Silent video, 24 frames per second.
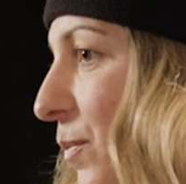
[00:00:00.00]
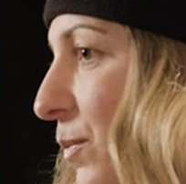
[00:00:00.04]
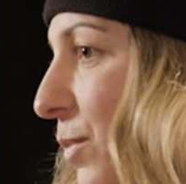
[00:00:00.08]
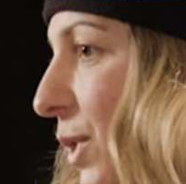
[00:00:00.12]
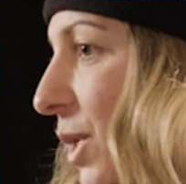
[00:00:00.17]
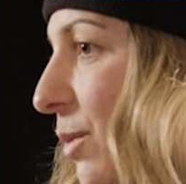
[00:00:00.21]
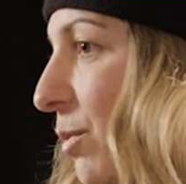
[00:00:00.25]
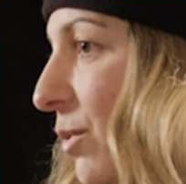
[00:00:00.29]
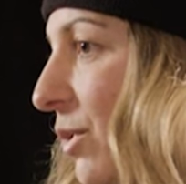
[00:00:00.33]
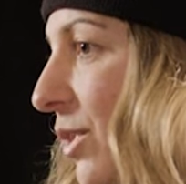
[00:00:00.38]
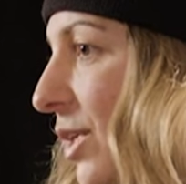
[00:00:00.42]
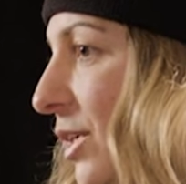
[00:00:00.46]

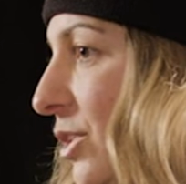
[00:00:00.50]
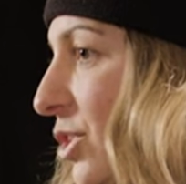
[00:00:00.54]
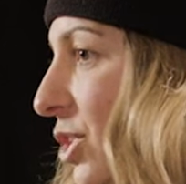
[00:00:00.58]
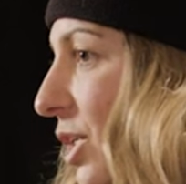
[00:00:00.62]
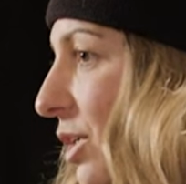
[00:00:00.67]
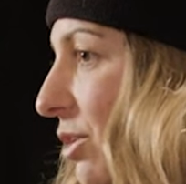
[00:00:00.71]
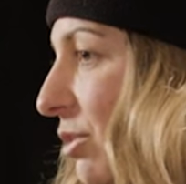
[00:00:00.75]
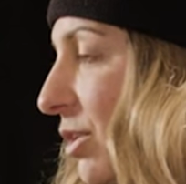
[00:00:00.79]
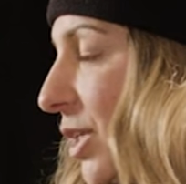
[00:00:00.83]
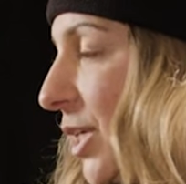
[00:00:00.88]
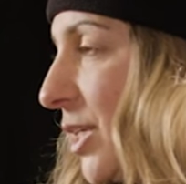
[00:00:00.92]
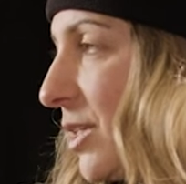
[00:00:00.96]
people that
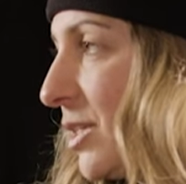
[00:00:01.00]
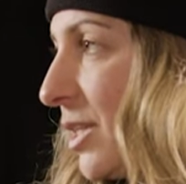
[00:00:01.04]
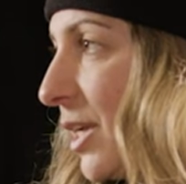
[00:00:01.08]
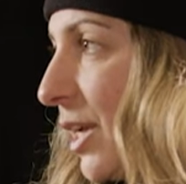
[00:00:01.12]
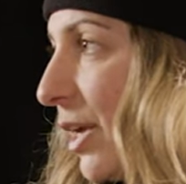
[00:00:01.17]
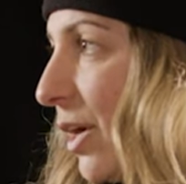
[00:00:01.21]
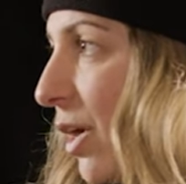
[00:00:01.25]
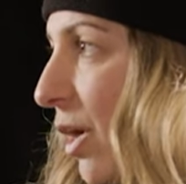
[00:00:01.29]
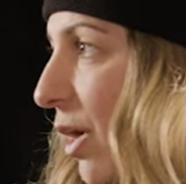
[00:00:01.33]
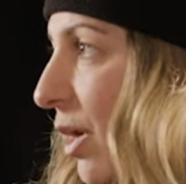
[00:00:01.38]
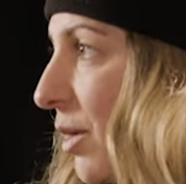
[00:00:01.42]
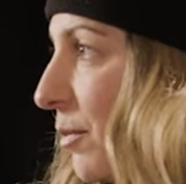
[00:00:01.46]
generally
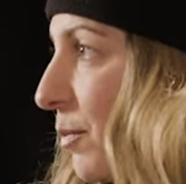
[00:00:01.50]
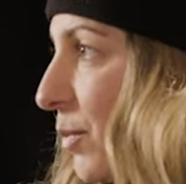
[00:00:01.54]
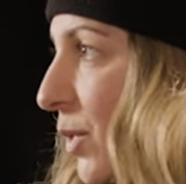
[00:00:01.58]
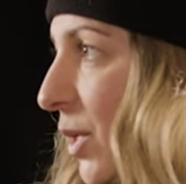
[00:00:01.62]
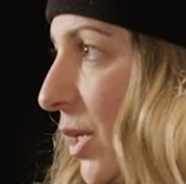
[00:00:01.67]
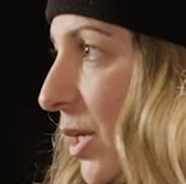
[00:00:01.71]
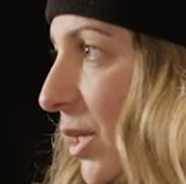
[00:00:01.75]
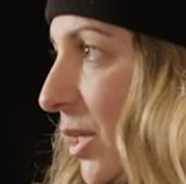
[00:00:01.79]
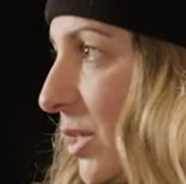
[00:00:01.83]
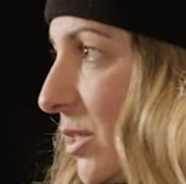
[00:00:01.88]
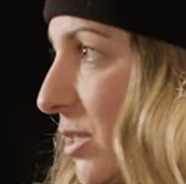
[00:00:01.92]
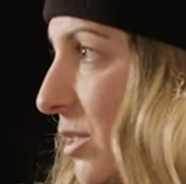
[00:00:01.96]
stay
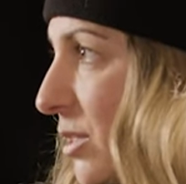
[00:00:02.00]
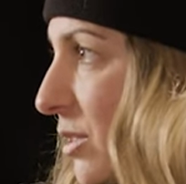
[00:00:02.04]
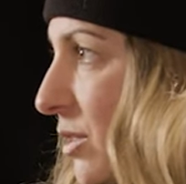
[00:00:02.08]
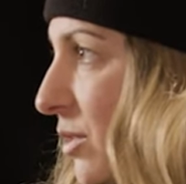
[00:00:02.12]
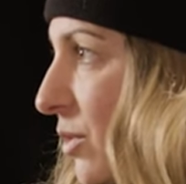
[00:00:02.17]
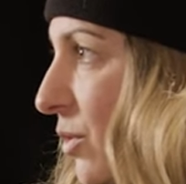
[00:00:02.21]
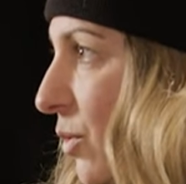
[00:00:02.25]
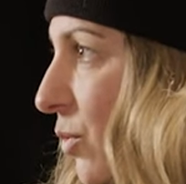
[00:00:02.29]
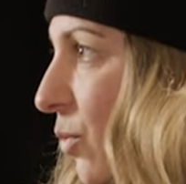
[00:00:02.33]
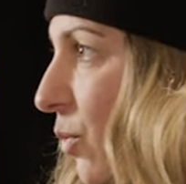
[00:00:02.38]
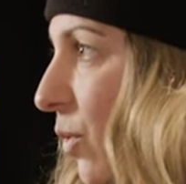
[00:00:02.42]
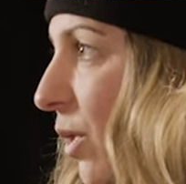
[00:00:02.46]

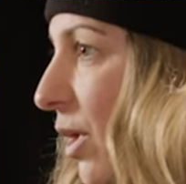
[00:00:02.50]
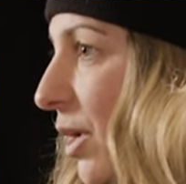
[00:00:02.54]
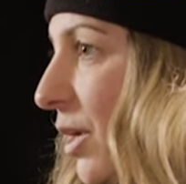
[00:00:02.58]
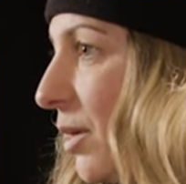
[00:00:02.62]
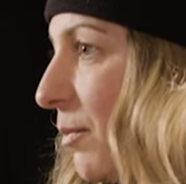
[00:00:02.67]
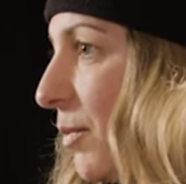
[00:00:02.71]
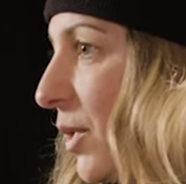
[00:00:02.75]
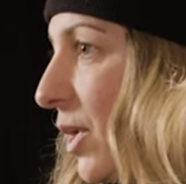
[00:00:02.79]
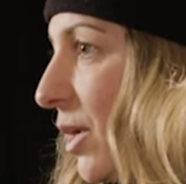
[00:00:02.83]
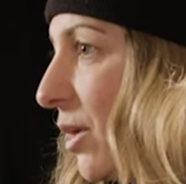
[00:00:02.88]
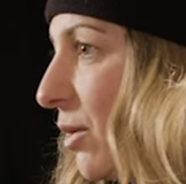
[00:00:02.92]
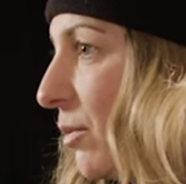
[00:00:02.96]
unpieced, want
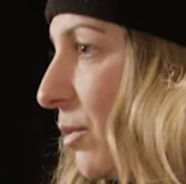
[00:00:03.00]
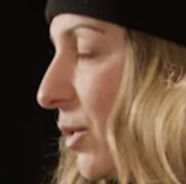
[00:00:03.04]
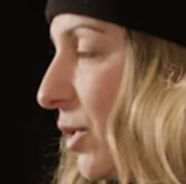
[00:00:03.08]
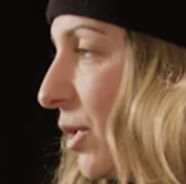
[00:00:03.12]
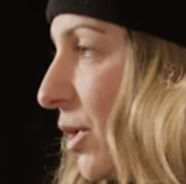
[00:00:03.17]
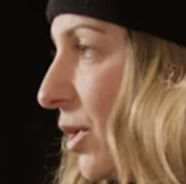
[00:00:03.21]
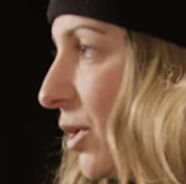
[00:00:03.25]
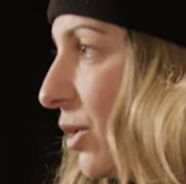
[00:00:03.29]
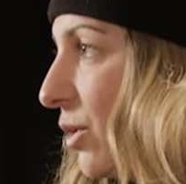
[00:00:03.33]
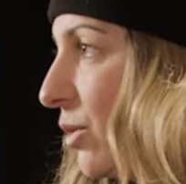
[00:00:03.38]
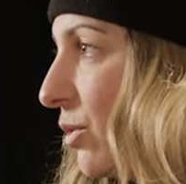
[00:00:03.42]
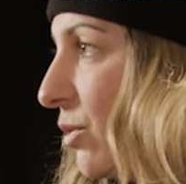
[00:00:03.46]
to be able
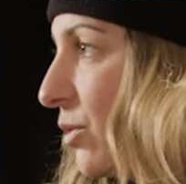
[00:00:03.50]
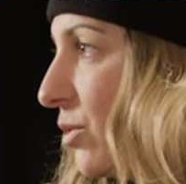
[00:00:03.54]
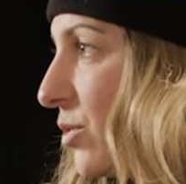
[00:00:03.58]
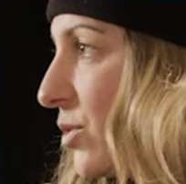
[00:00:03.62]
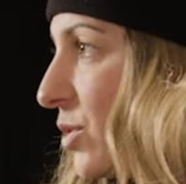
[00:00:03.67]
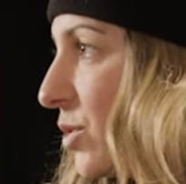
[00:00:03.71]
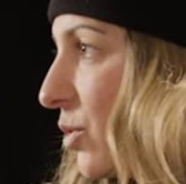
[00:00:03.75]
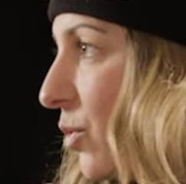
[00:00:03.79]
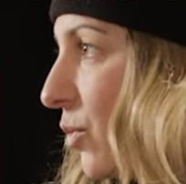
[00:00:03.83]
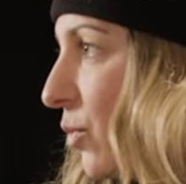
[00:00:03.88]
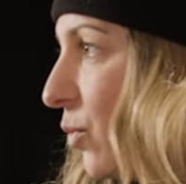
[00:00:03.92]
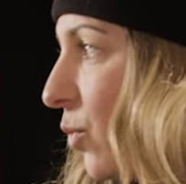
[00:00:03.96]
to
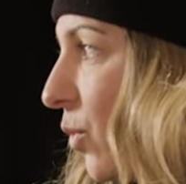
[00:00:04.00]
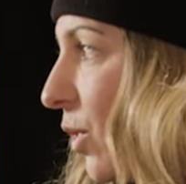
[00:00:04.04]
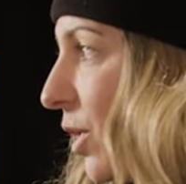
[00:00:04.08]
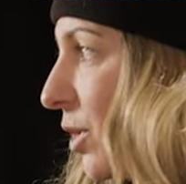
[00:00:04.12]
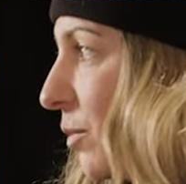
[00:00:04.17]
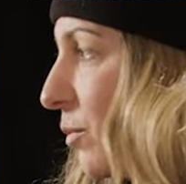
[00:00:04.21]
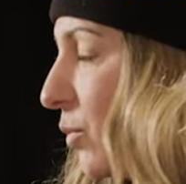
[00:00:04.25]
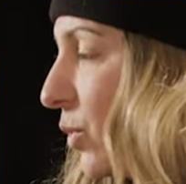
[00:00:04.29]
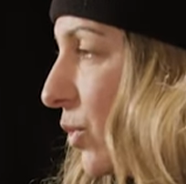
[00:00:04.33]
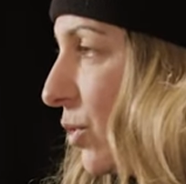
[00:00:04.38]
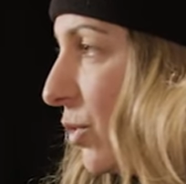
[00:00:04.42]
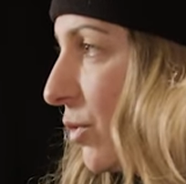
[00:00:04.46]
use
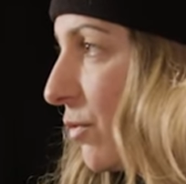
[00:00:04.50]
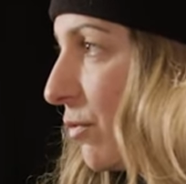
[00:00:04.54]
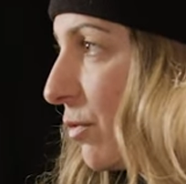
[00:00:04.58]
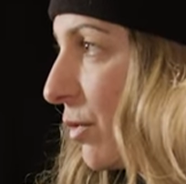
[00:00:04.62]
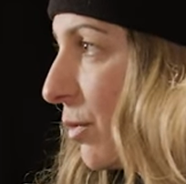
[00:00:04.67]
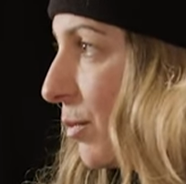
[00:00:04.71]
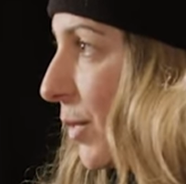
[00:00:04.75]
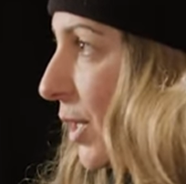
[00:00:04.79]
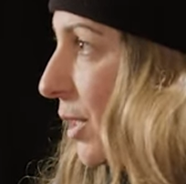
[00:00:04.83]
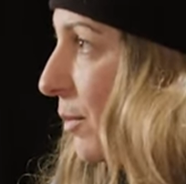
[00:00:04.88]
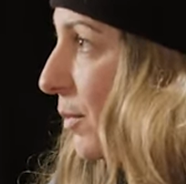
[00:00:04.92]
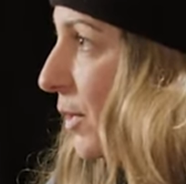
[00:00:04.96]
one boot
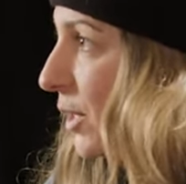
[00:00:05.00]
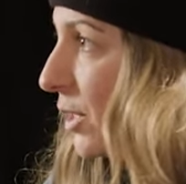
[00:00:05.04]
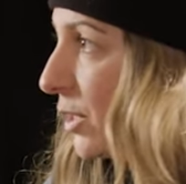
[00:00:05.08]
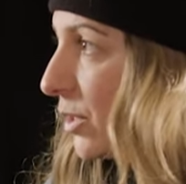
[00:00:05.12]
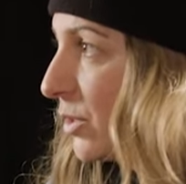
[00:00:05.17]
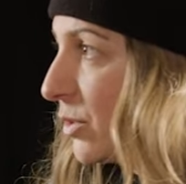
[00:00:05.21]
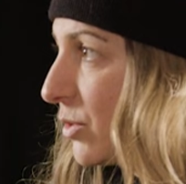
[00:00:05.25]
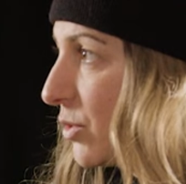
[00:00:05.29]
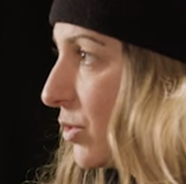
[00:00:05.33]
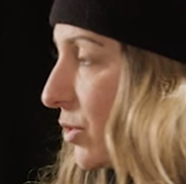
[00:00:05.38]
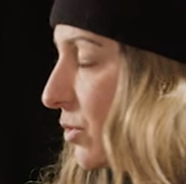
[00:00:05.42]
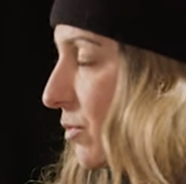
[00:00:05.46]
for
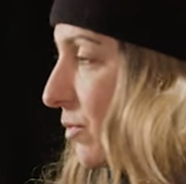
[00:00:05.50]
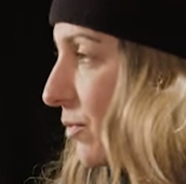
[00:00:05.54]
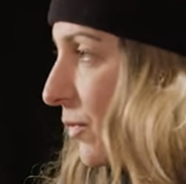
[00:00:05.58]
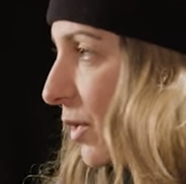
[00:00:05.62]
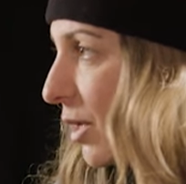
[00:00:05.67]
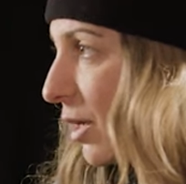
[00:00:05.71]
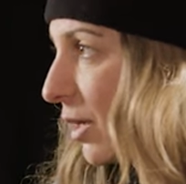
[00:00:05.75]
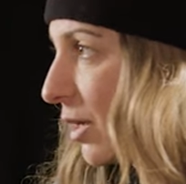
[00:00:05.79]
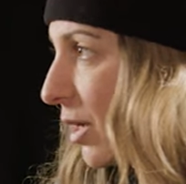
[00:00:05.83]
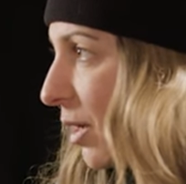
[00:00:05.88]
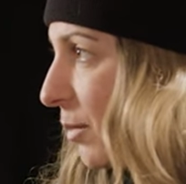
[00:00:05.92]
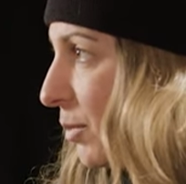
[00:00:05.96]
maybe
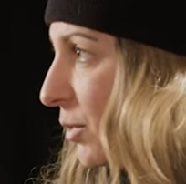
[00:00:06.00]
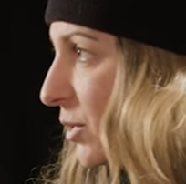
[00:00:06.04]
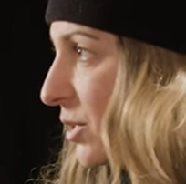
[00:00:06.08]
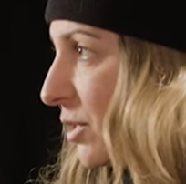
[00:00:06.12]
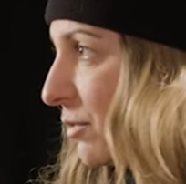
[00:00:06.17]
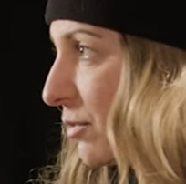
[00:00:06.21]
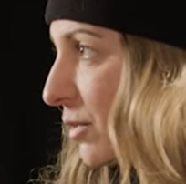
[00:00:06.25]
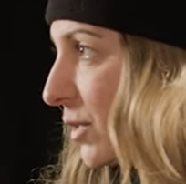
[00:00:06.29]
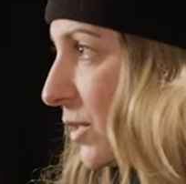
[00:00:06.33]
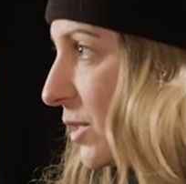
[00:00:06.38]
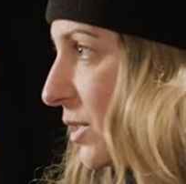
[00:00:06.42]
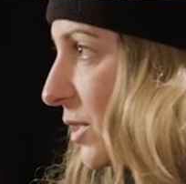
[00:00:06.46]
a couple
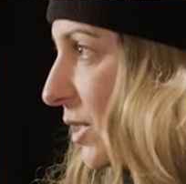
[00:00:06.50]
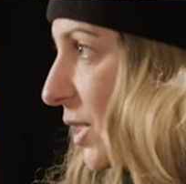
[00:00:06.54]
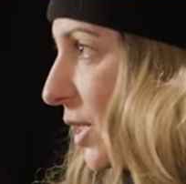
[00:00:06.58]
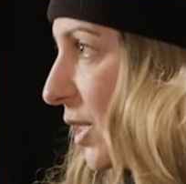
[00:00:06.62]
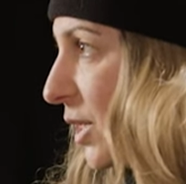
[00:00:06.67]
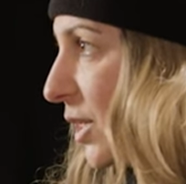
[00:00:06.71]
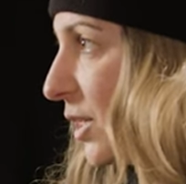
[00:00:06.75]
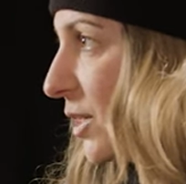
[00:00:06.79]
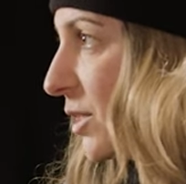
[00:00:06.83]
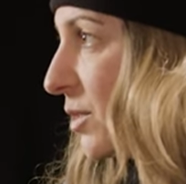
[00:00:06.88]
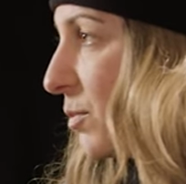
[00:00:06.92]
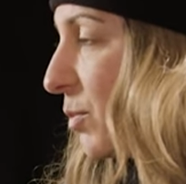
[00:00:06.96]
different
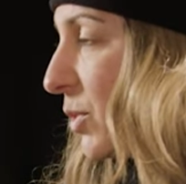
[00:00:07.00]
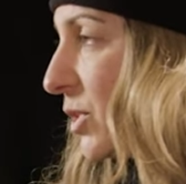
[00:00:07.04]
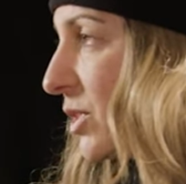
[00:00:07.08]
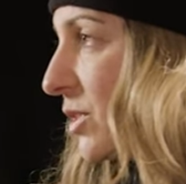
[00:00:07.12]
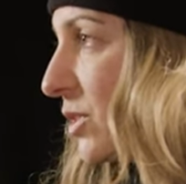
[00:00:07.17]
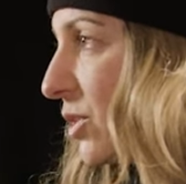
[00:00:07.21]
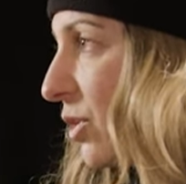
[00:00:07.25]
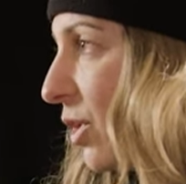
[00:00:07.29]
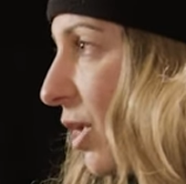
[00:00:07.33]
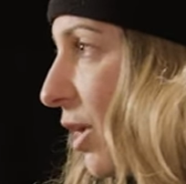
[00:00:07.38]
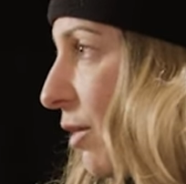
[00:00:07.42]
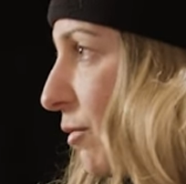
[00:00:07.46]
skis, but
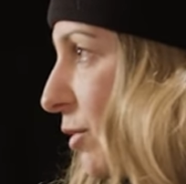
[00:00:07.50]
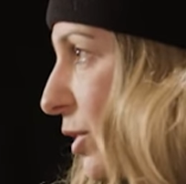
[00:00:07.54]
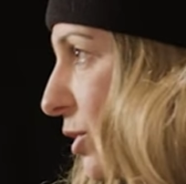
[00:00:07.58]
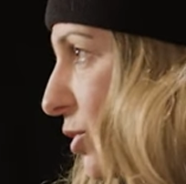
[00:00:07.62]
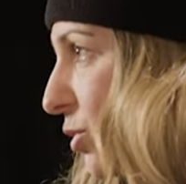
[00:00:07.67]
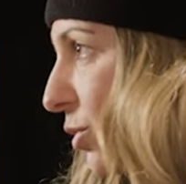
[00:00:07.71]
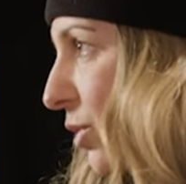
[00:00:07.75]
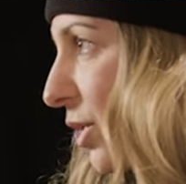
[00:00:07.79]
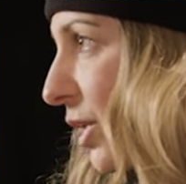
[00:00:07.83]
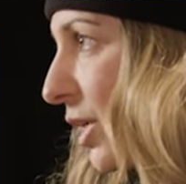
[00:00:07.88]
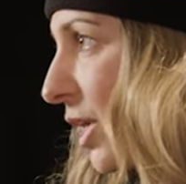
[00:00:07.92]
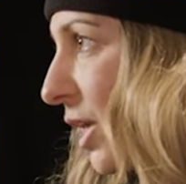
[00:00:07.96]
still have the
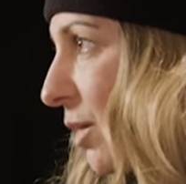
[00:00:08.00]
touring